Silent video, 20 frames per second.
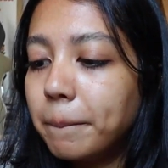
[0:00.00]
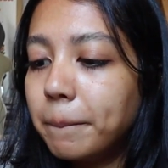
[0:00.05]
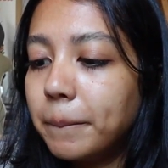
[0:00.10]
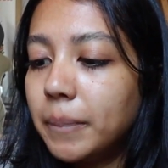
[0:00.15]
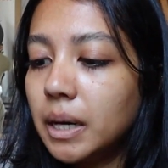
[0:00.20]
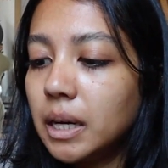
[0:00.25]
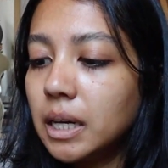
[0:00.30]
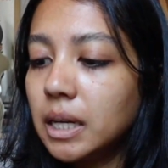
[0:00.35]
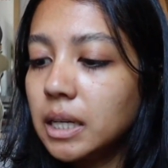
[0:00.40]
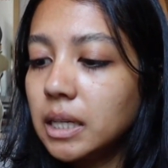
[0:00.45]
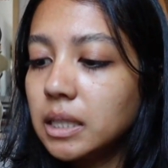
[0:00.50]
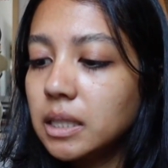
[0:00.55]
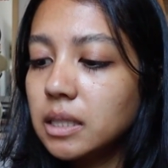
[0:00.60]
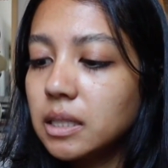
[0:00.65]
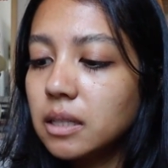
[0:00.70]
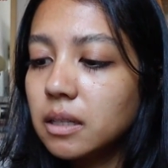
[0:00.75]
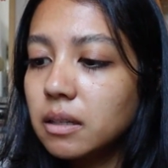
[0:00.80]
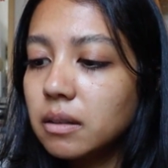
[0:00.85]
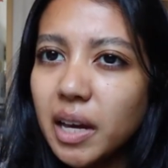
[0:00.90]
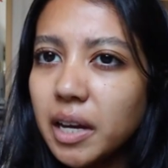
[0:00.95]

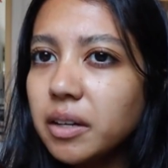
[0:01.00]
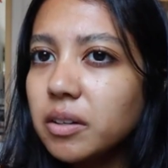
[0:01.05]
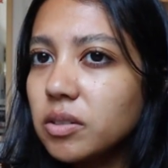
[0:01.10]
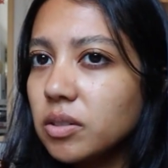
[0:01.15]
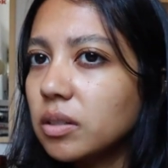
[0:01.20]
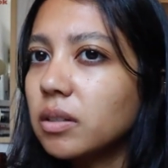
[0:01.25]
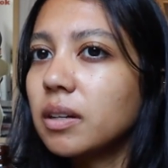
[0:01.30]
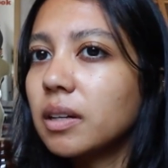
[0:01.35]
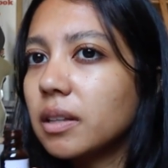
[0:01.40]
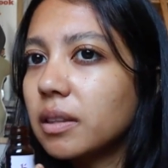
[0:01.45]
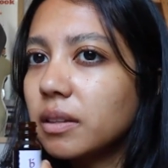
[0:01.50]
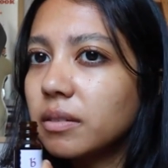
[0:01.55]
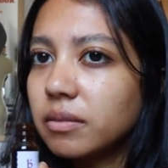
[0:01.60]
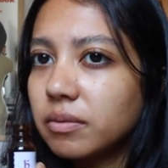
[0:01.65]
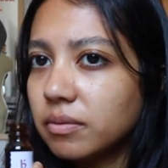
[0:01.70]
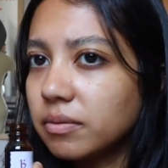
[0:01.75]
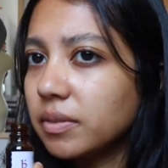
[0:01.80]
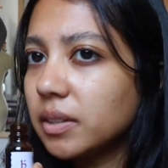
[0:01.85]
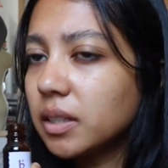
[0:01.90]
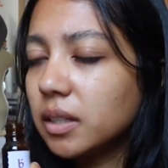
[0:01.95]
but I also get the
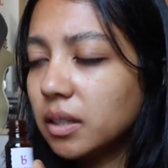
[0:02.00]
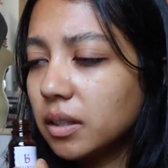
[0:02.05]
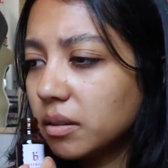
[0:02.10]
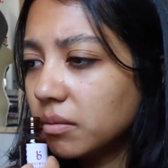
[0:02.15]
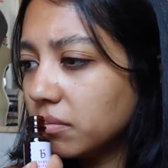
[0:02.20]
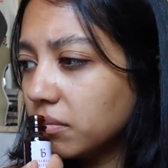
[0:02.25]
vanilla.